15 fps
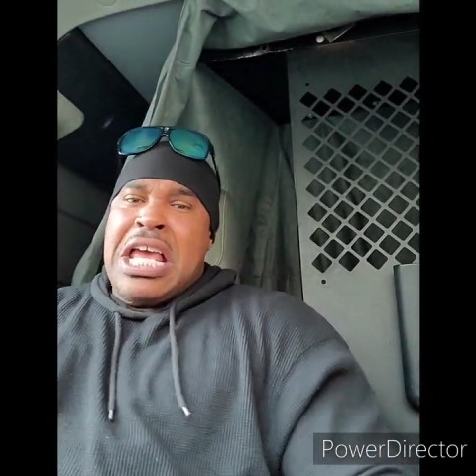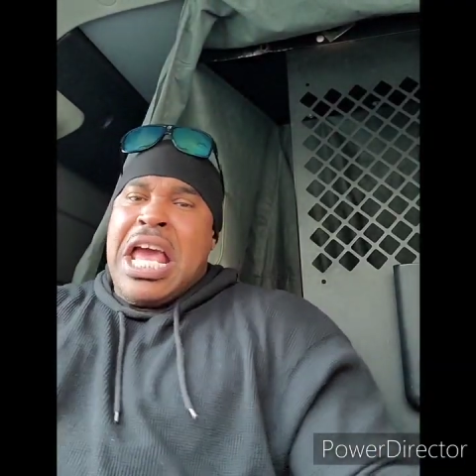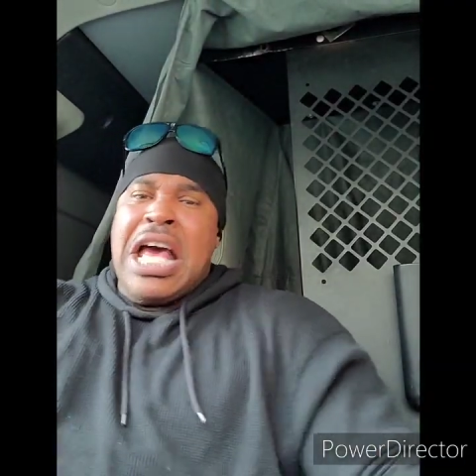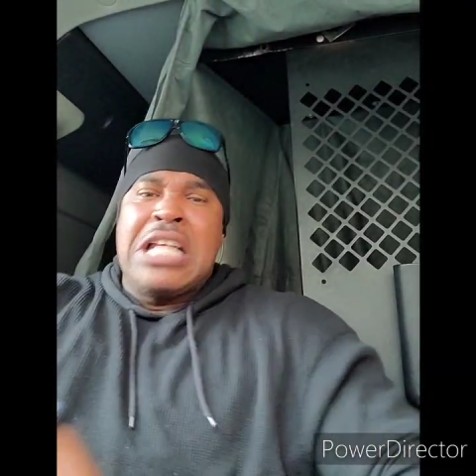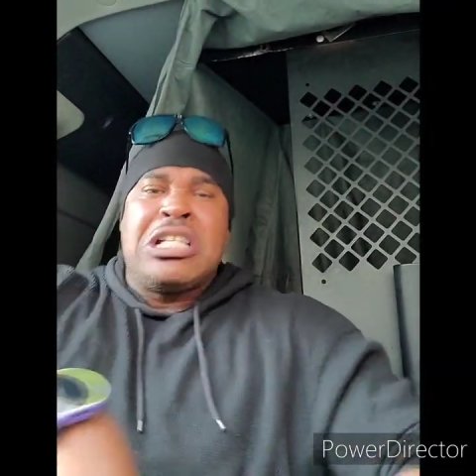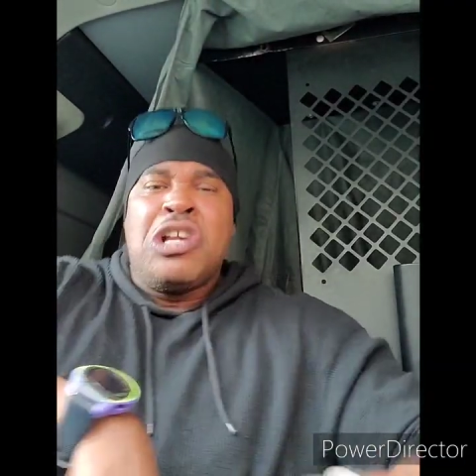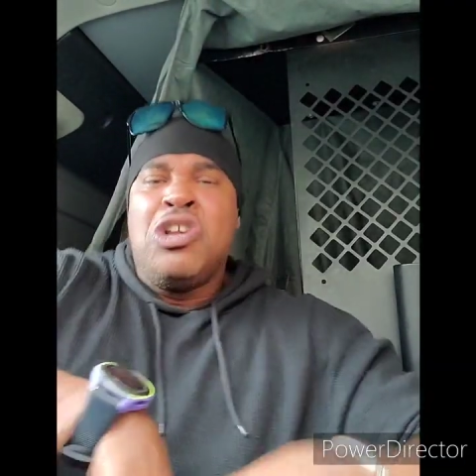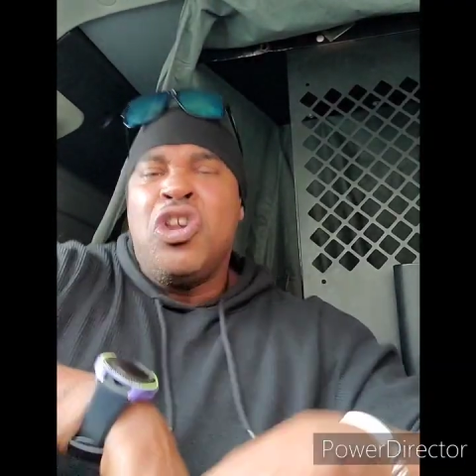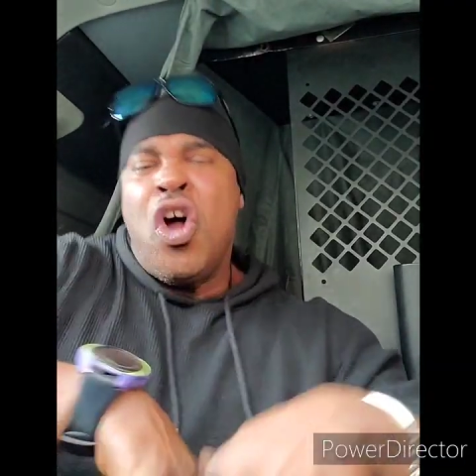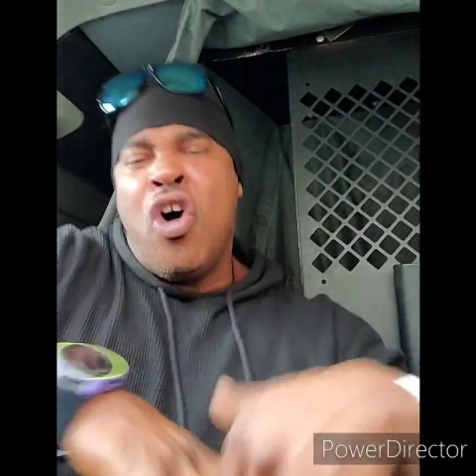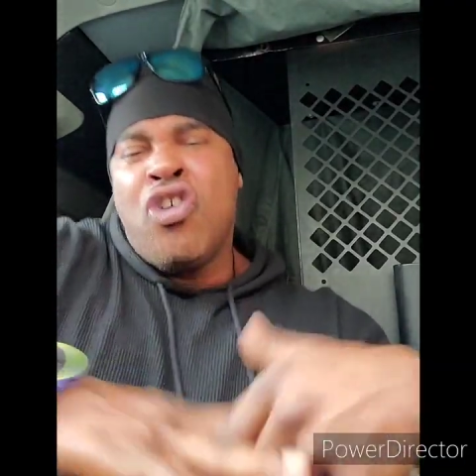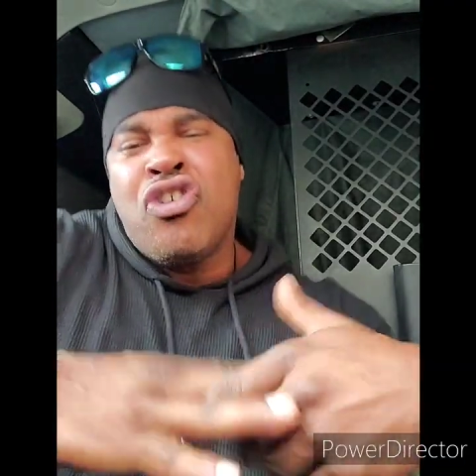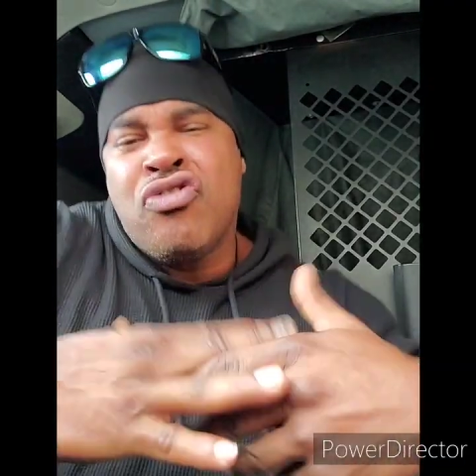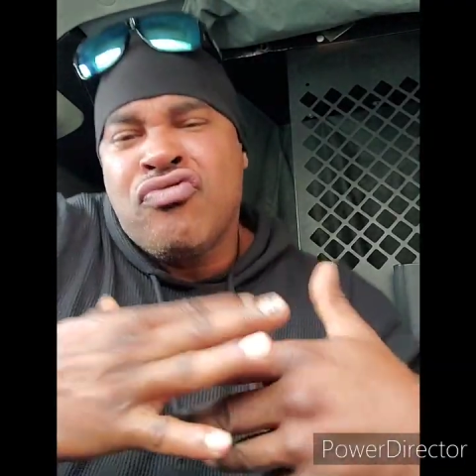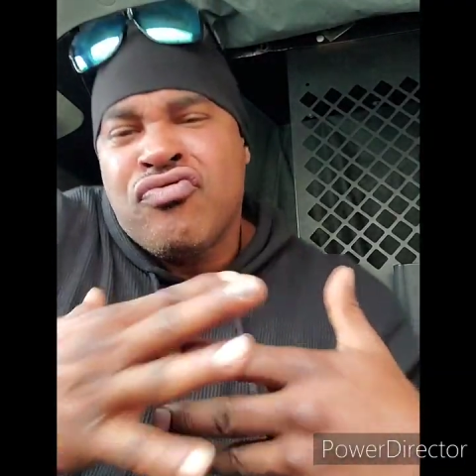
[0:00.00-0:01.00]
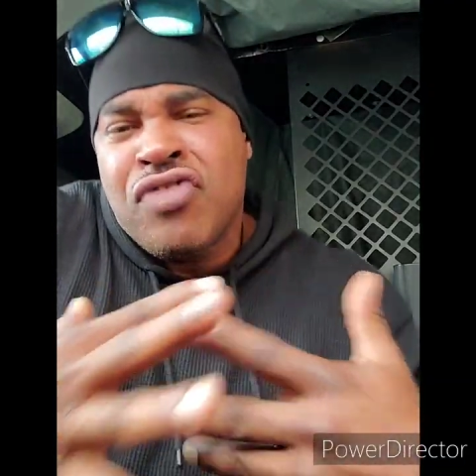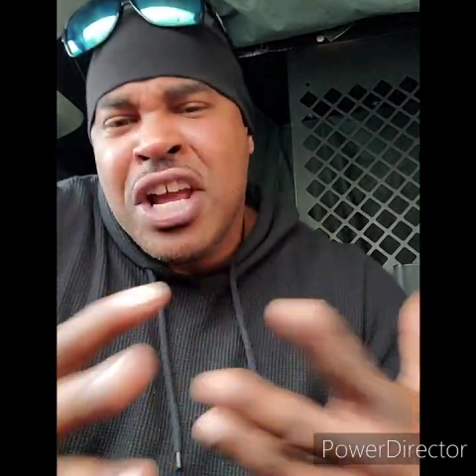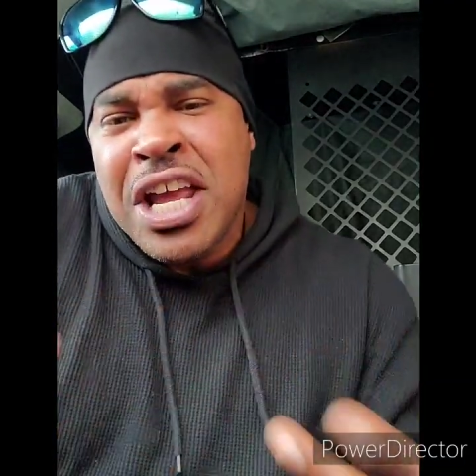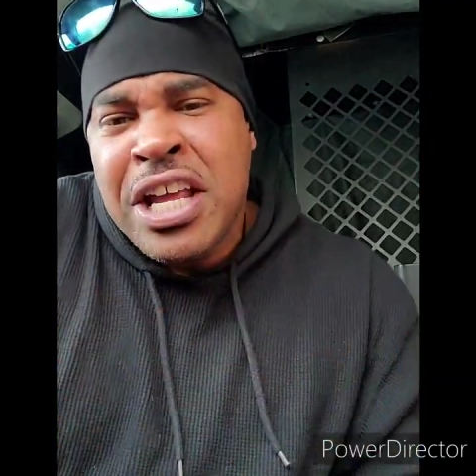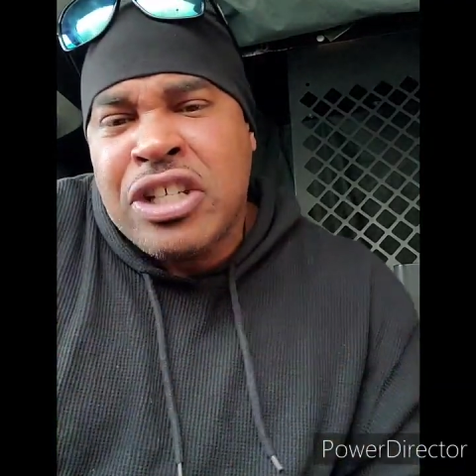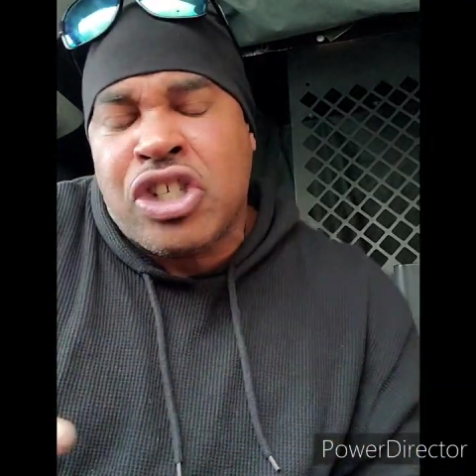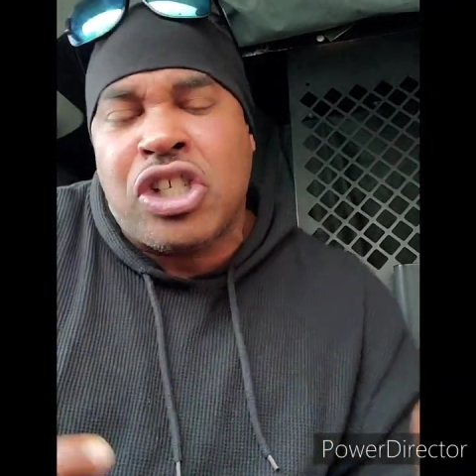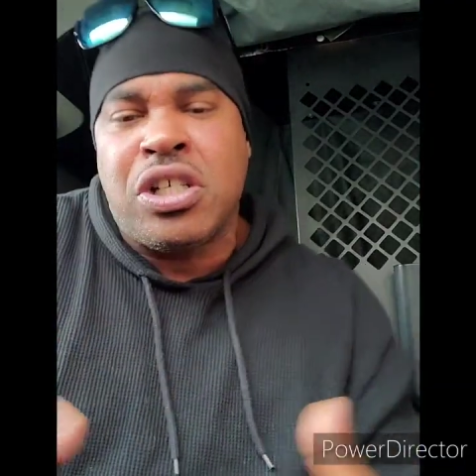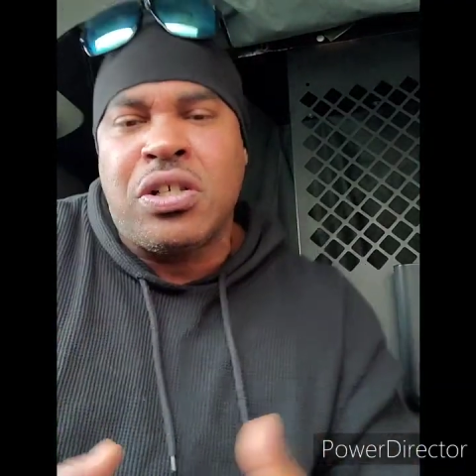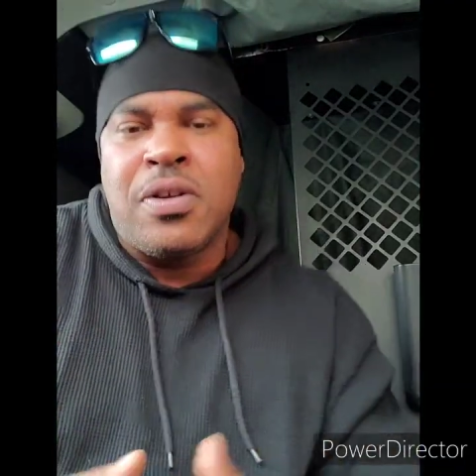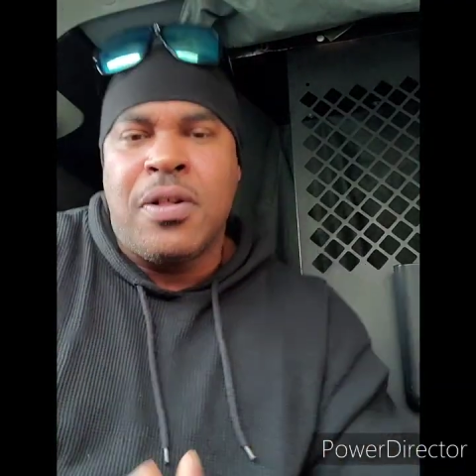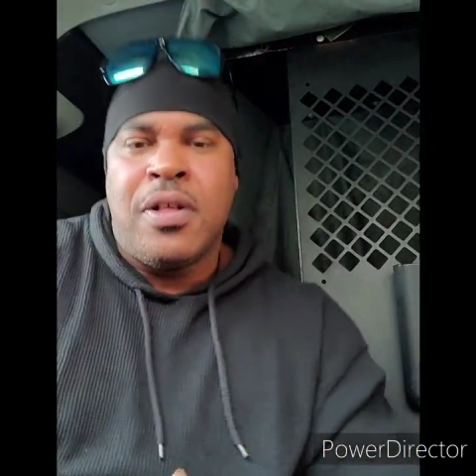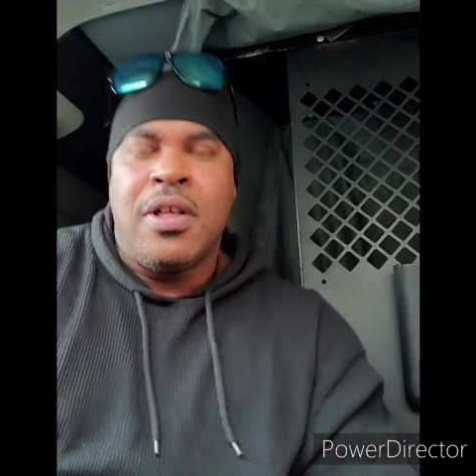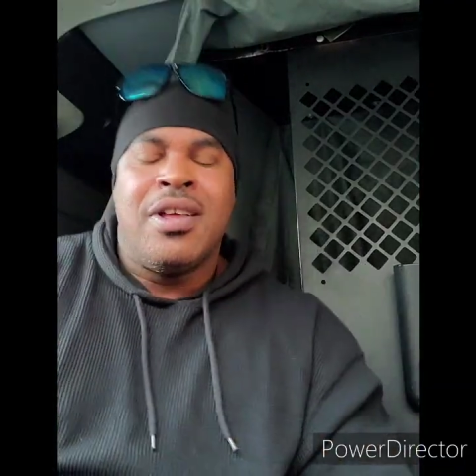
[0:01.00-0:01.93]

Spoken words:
has a longer reach.